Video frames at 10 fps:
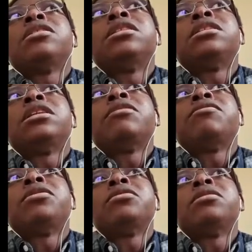and
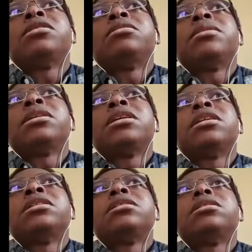fluids
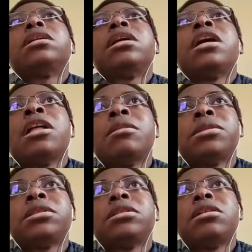because it
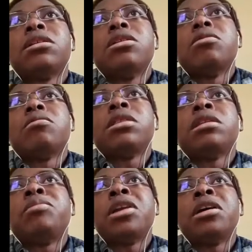helps with the
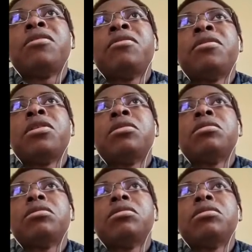blood flow to